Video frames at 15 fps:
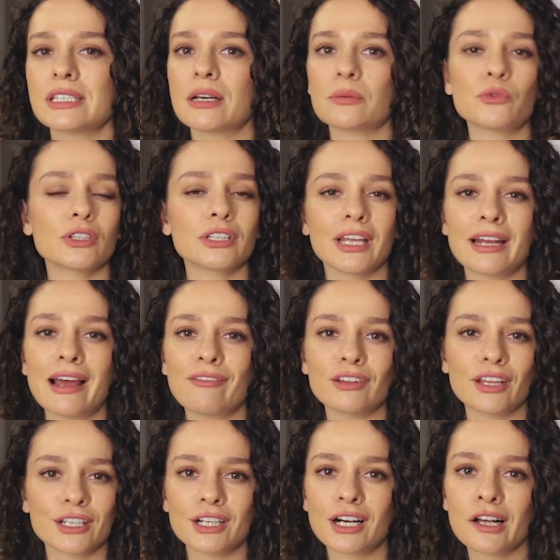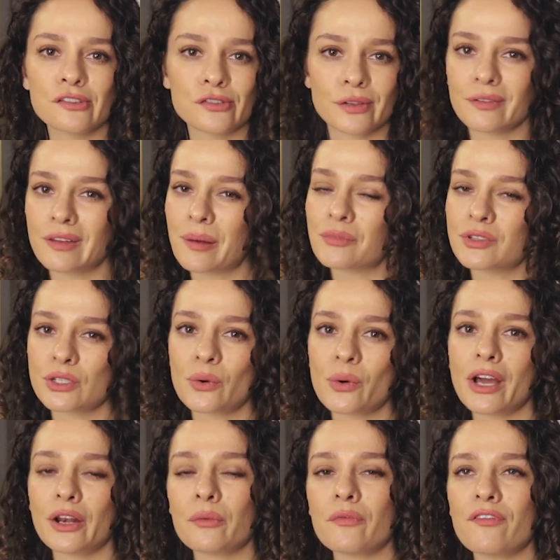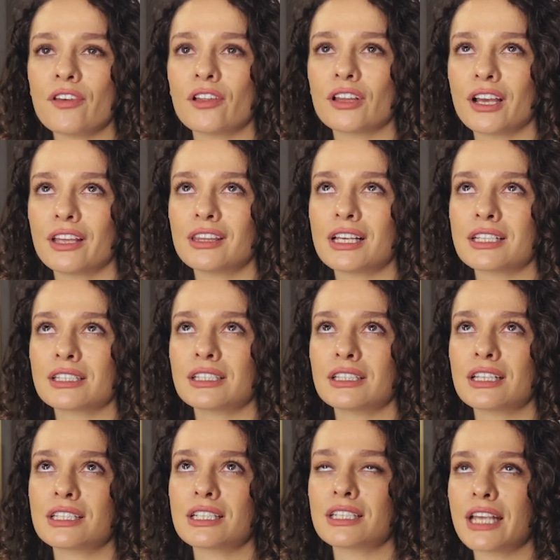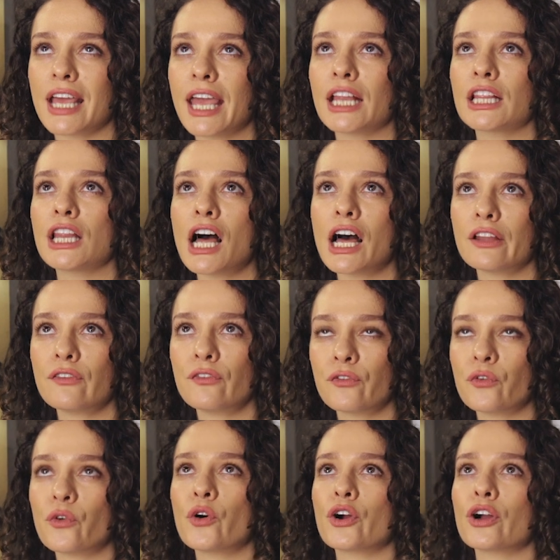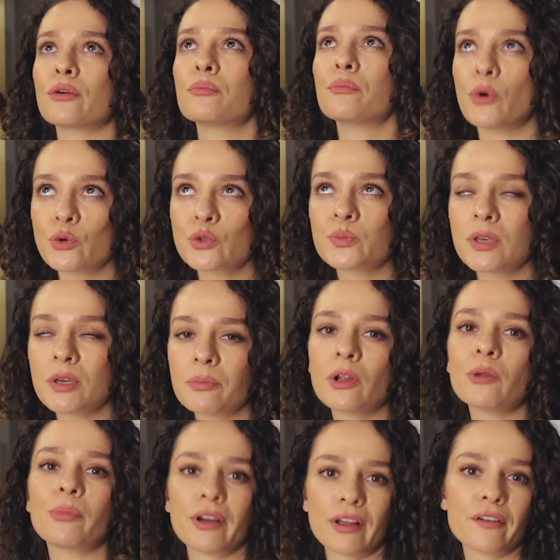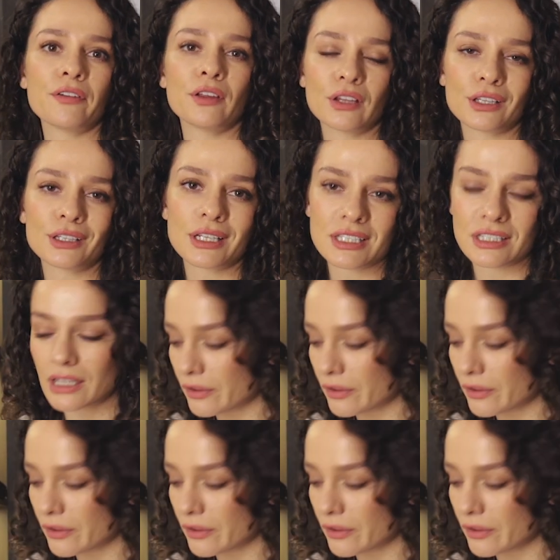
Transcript: Someone can have like 100 of them, so I don't feel like this is a lot for most people, but I feel like that's a